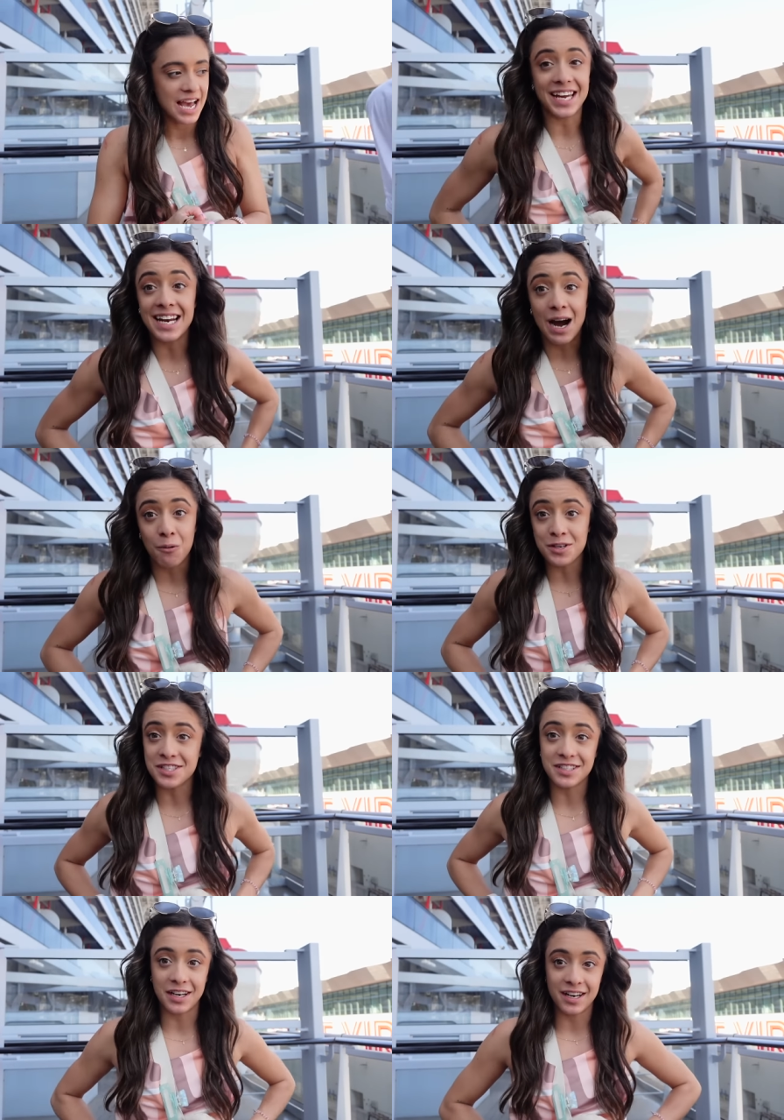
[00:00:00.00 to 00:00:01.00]
And now we're
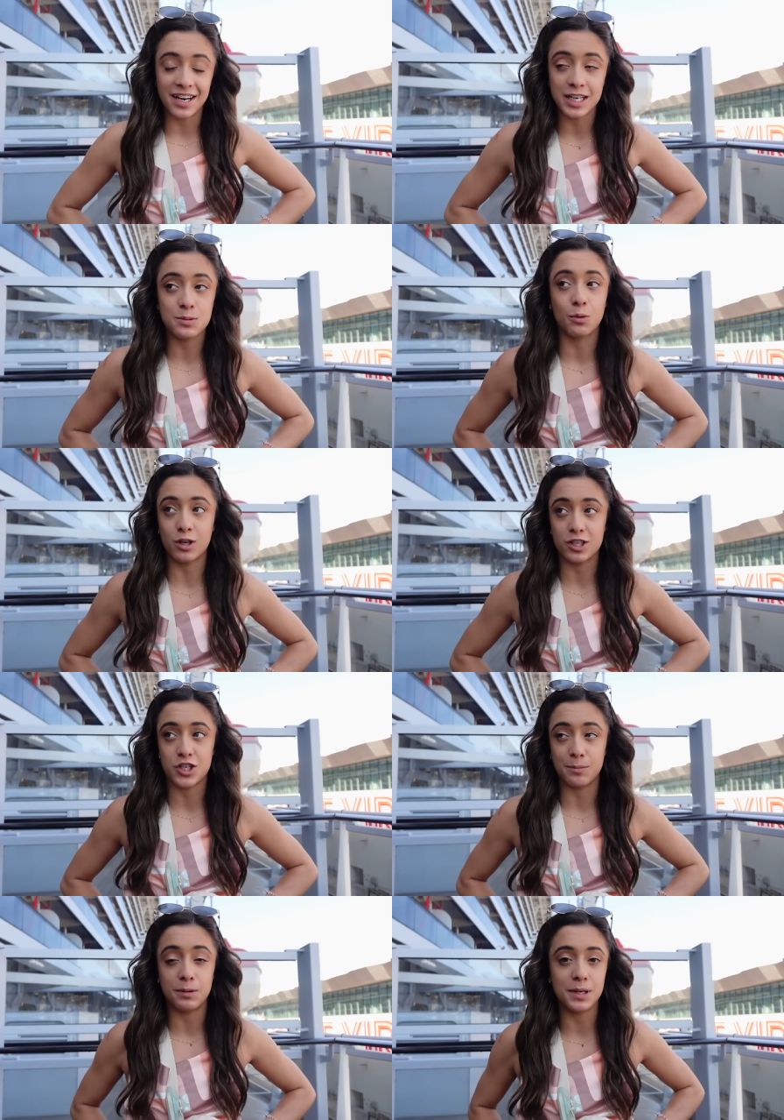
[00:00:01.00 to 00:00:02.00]
just gonna explore the
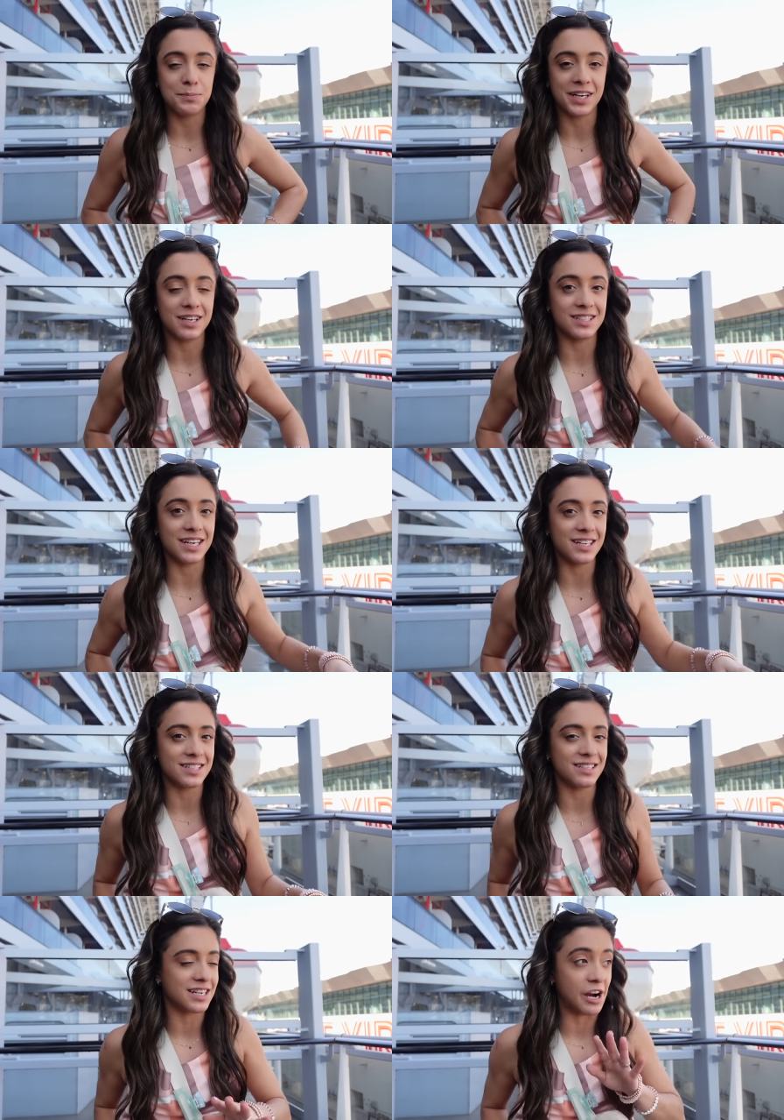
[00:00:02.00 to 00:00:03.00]
ship a bit because it is
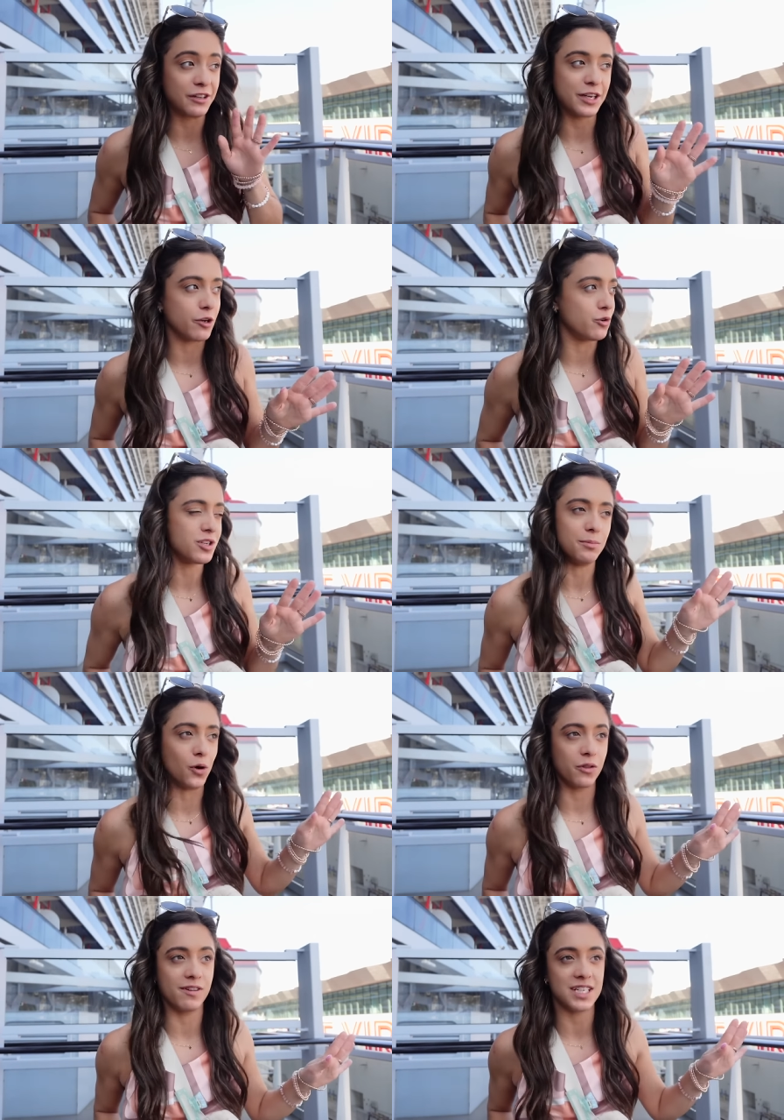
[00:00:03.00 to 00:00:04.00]
entirely new to
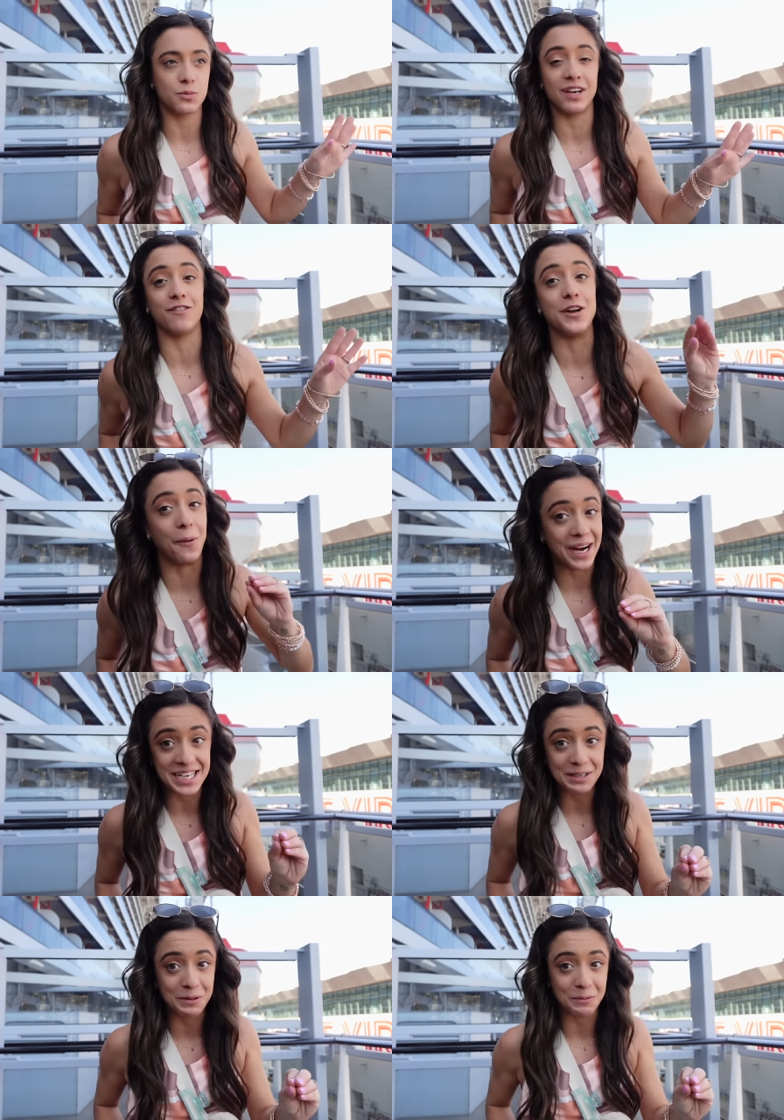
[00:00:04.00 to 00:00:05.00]
both of us. We have no
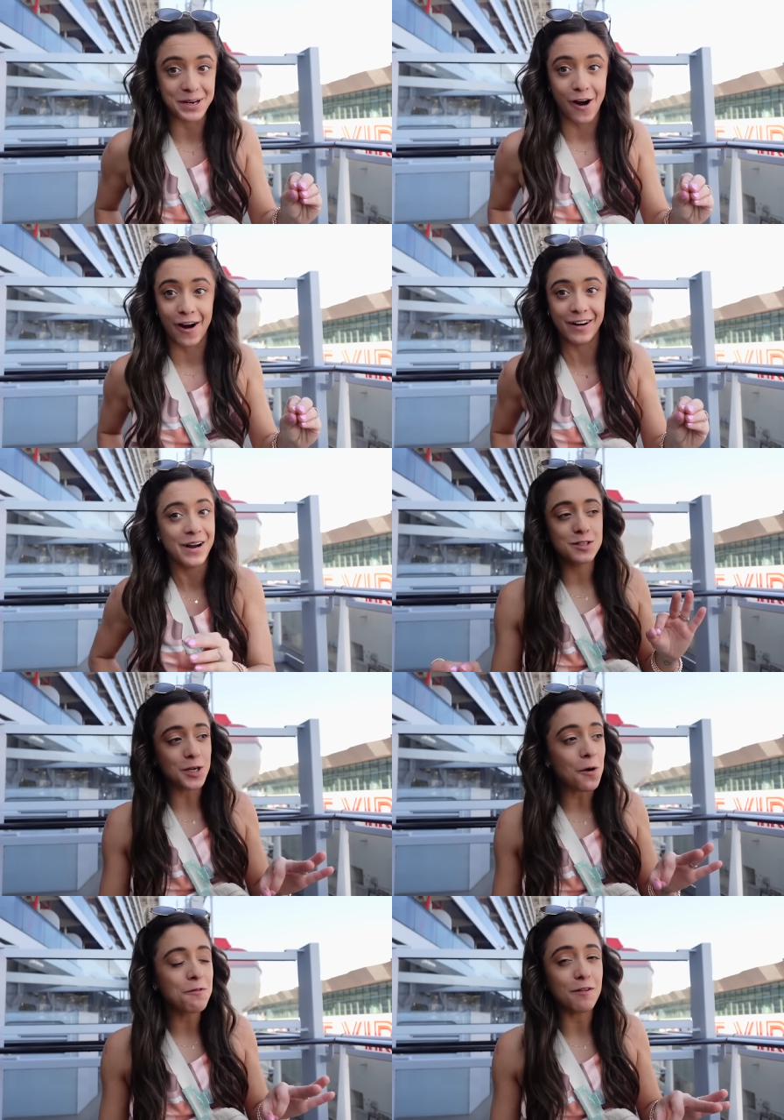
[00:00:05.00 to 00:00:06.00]
idea where we are.
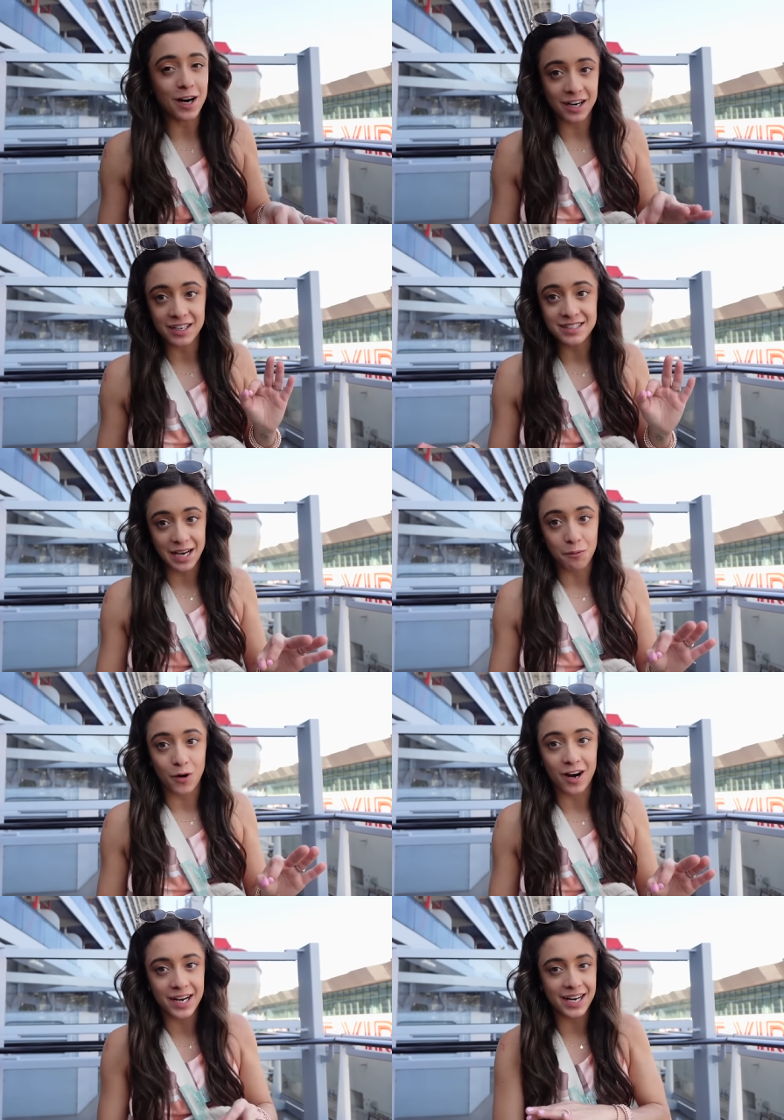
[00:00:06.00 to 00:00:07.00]
So far, day
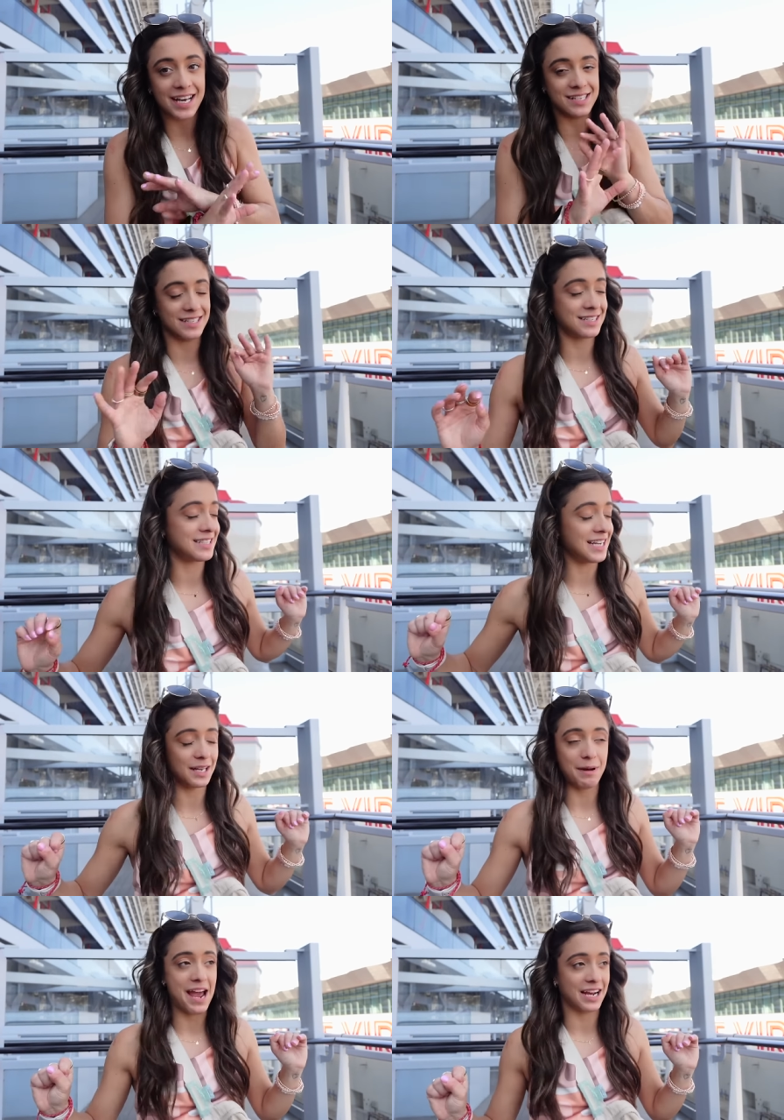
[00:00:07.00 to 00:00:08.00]
one is
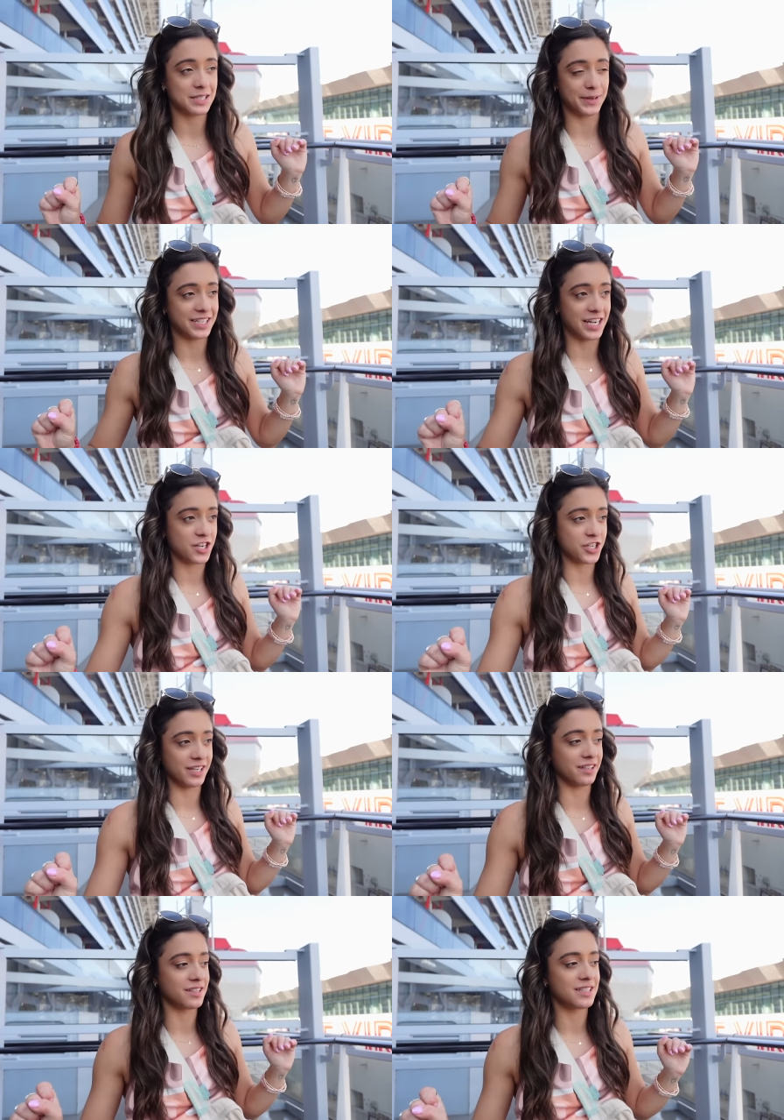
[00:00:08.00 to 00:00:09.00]
exceeding my
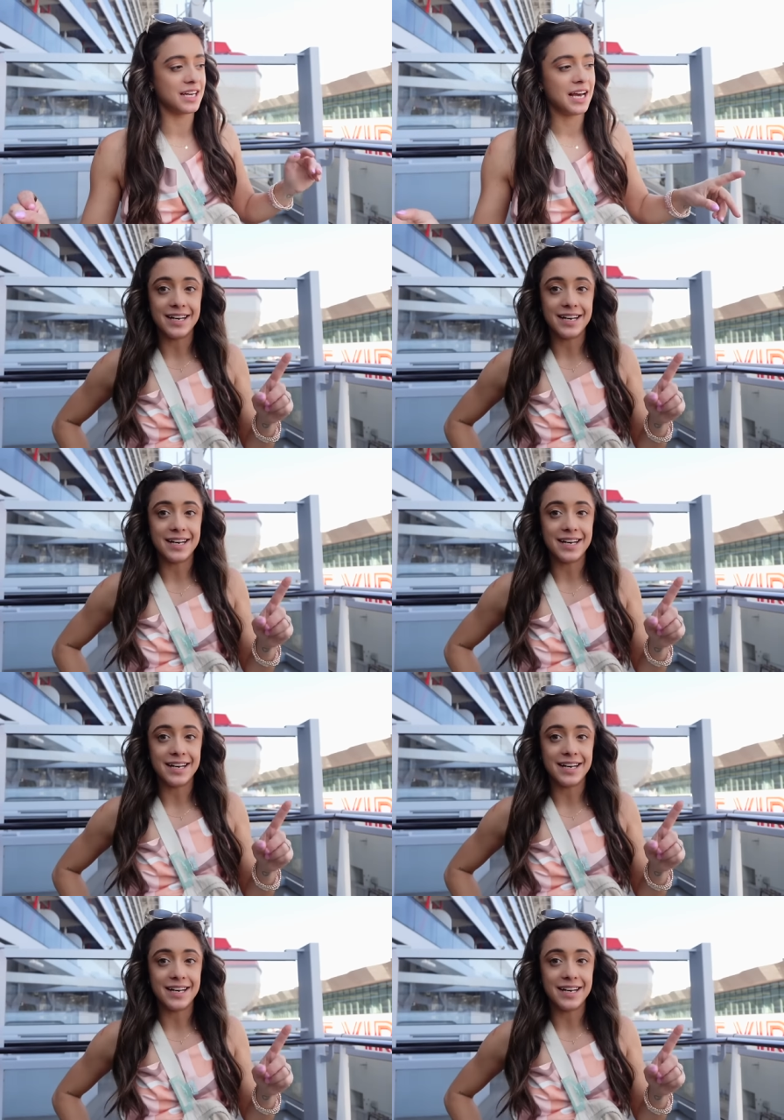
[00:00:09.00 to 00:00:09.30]
expectations.